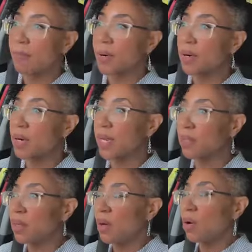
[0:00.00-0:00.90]
number
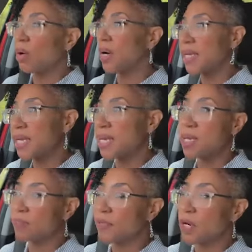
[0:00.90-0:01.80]
and or
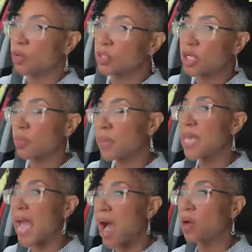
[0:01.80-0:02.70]
he, you know, took
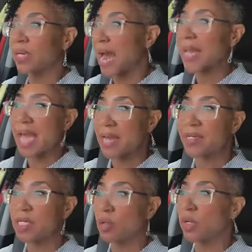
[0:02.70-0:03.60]
me out and I got
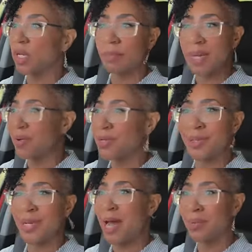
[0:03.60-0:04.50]
to deal with him. No,
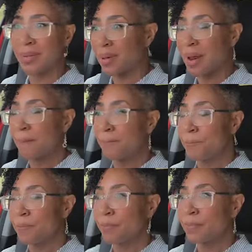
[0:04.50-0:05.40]
you don't.
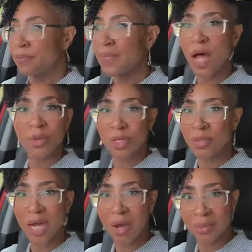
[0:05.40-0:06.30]
No,
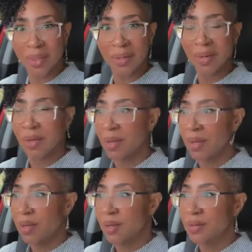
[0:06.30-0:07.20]
you don't.
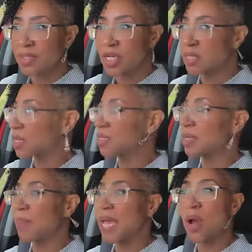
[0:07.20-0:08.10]
Just
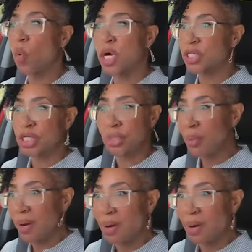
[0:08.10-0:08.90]
because a man wants you